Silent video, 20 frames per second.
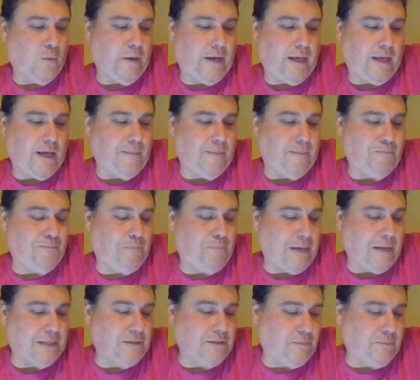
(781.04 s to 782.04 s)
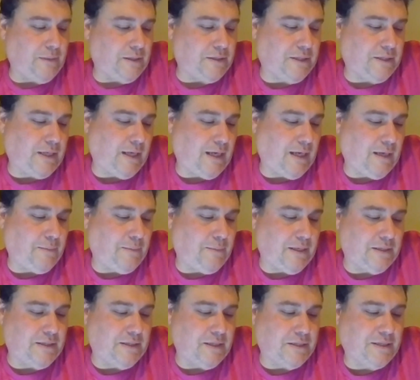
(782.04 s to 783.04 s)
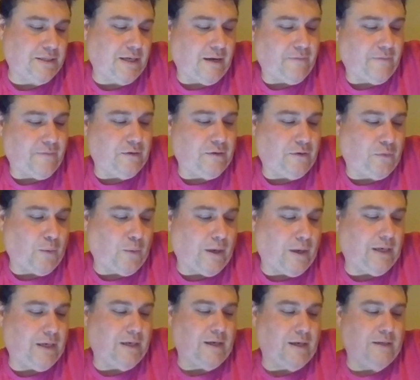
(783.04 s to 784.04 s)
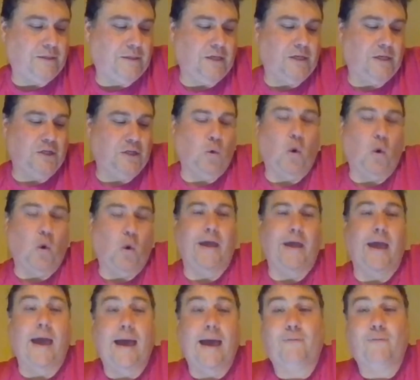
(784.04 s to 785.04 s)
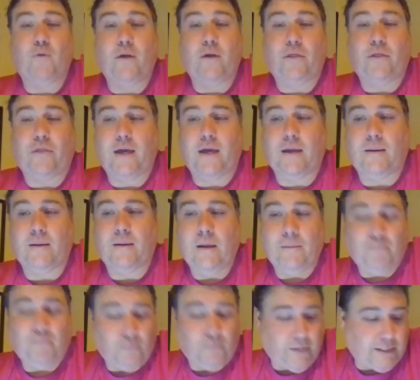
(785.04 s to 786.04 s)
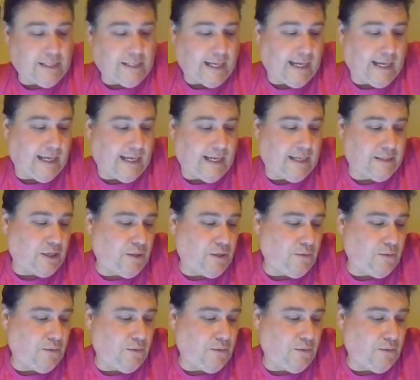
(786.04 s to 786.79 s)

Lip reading: an embezzlement scheme is discovered threatening to destroy everything. This has Hugh